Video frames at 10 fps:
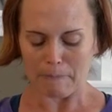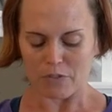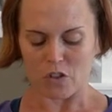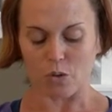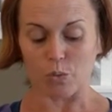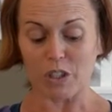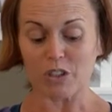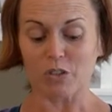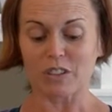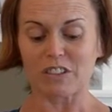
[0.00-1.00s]
So we
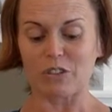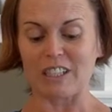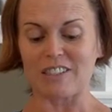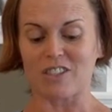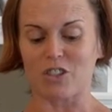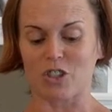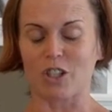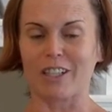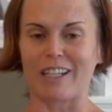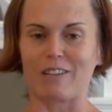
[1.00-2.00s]
are going to get
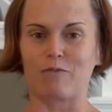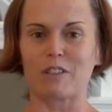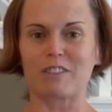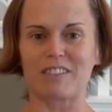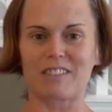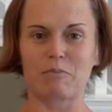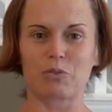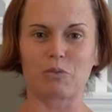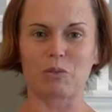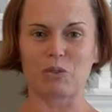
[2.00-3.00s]
started. Very
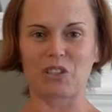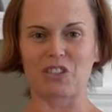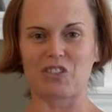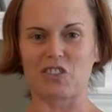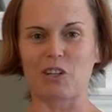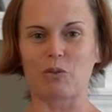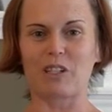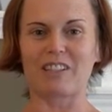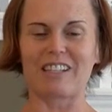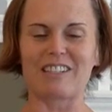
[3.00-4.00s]
simple. What we're going to start
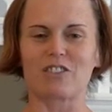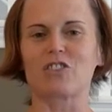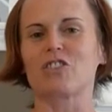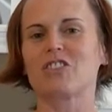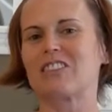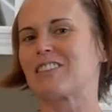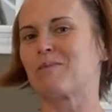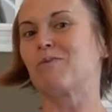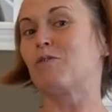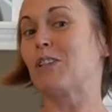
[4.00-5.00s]
with is just
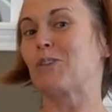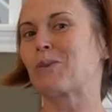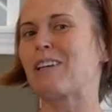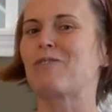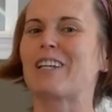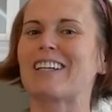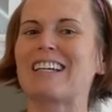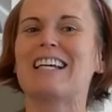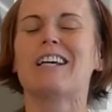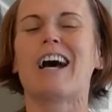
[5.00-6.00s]
some finger waving.
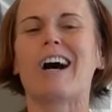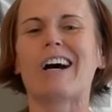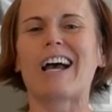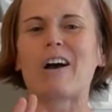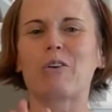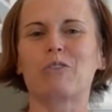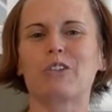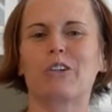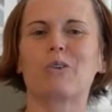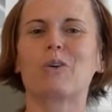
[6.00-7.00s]
However,
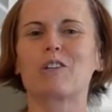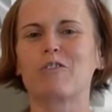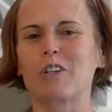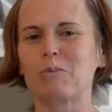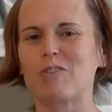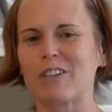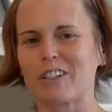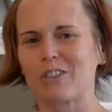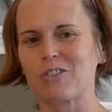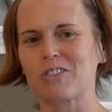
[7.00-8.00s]
you're going to want to follow me
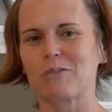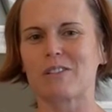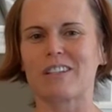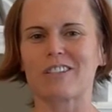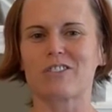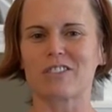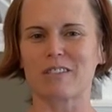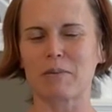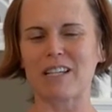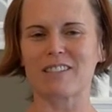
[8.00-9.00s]
very closely with this, just
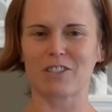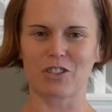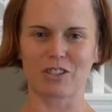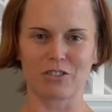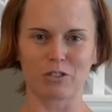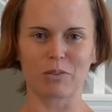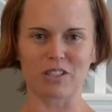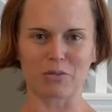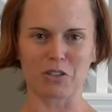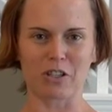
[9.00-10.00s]
to pay attention a little bit
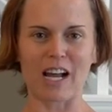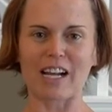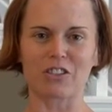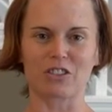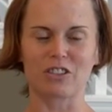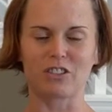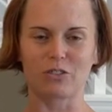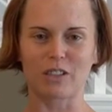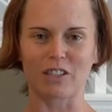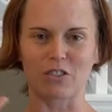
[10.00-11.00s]
to what you're actually
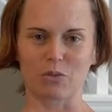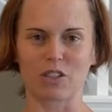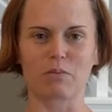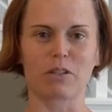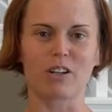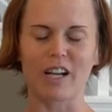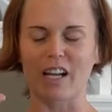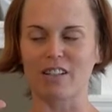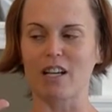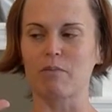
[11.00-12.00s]
doing. So we're going to put our
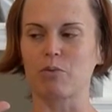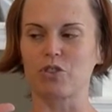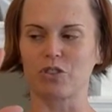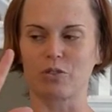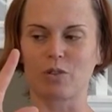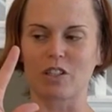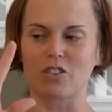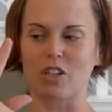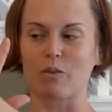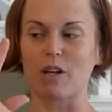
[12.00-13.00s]
hand up. What you're going to want to
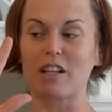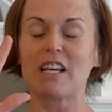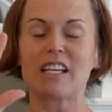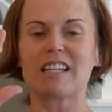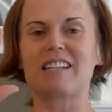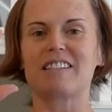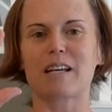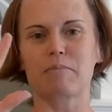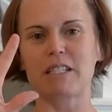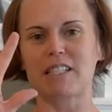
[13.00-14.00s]
start with is
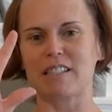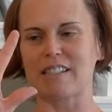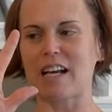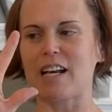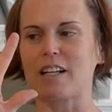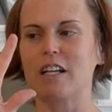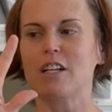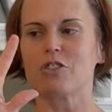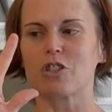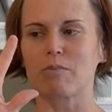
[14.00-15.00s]
that pinky side.
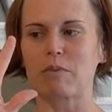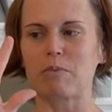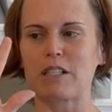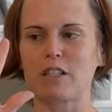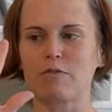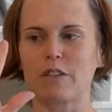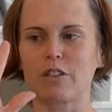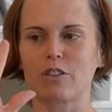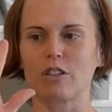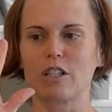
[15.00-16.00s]
Drop the pinky
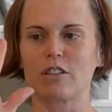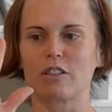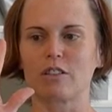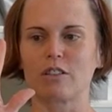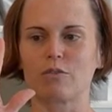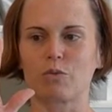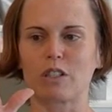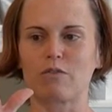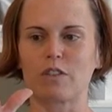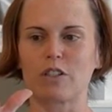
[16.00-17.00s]
finger, the
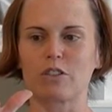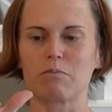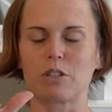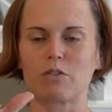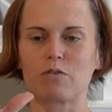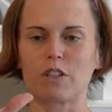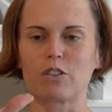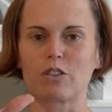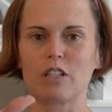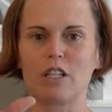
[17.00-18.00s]
ring finger, the middle
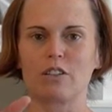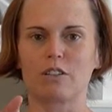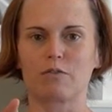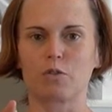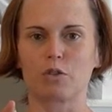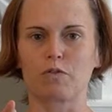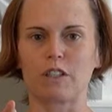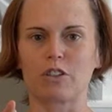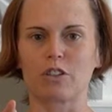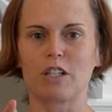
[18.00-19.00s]
finger, the
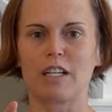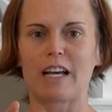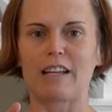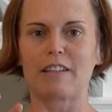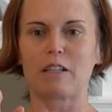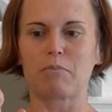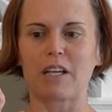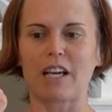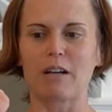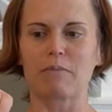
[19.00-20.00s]
forefinger, and then
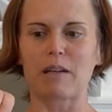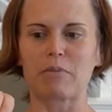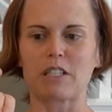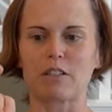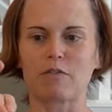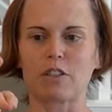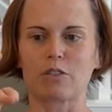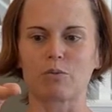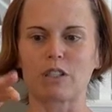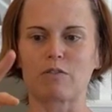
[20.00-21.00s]
pick up that pinky
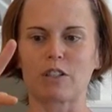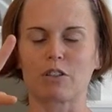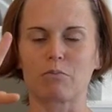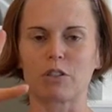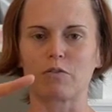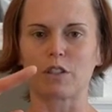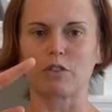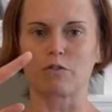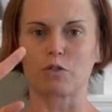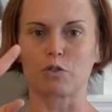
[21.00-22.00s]
finger, ring finger, middle
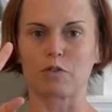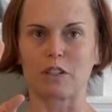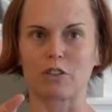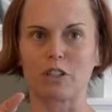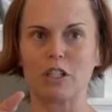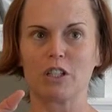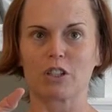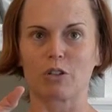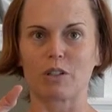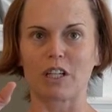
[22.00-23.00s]
finger, forefinger,
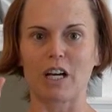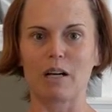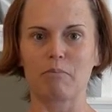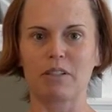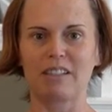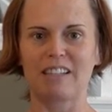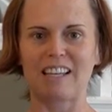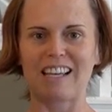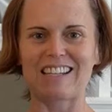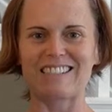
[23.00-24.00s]
going up
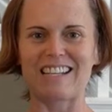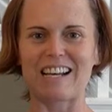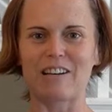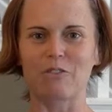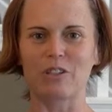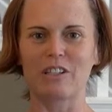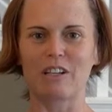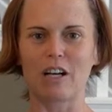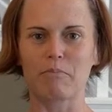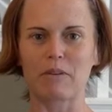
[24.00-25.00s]
and down,
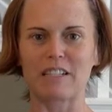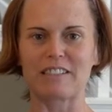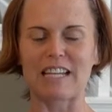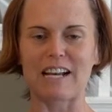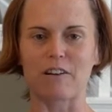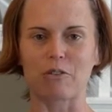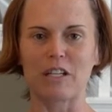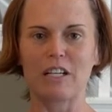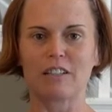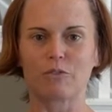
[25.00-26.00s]
up and down.
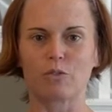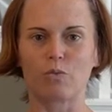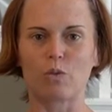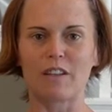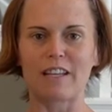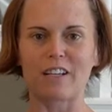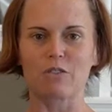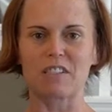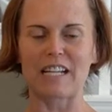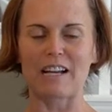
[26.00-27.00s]
The one that
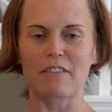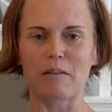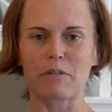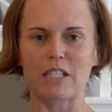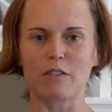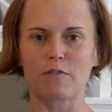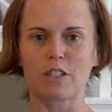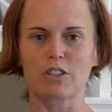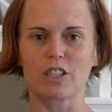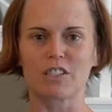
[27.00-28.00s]
goes down, that pinky
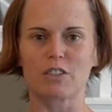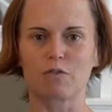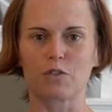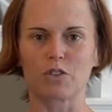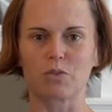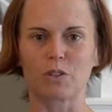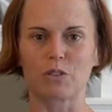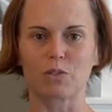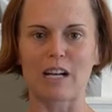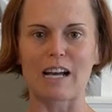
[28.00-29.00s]
finger, is the first one
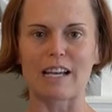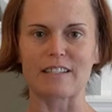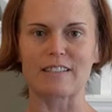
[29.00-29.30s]
to rise.